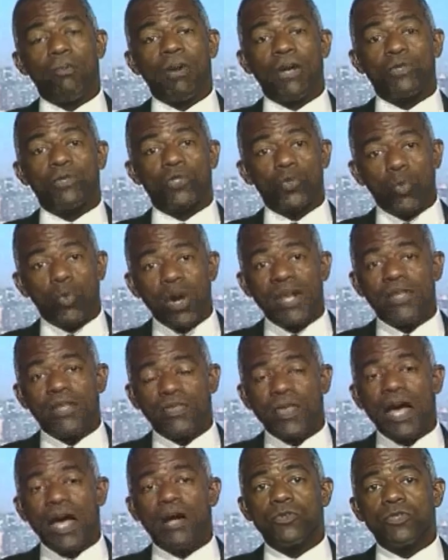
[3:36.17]
are about twenty
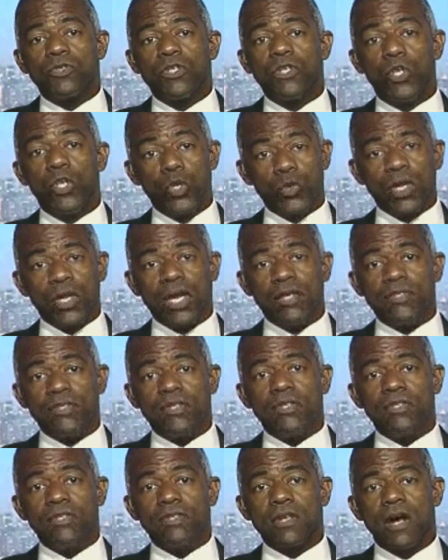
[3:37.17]
thousand new
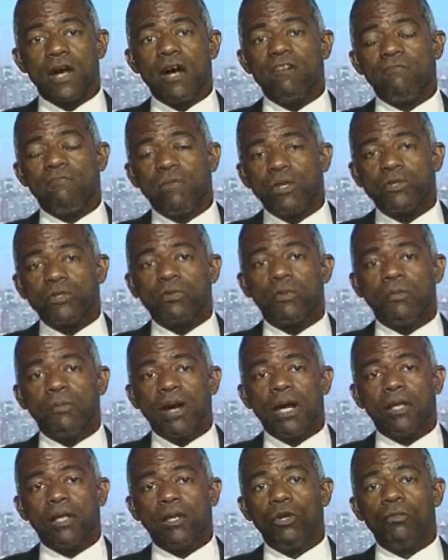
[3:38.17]
cases of multiple
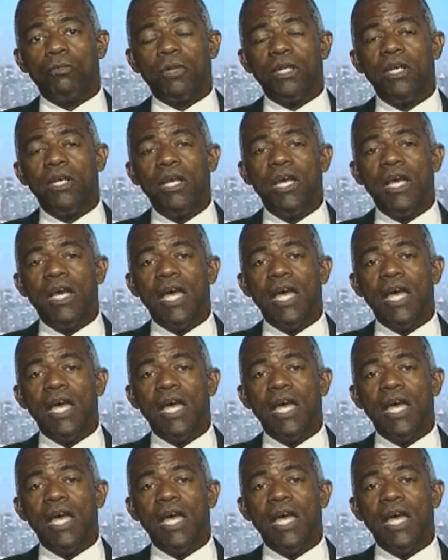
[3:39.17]
myeloma,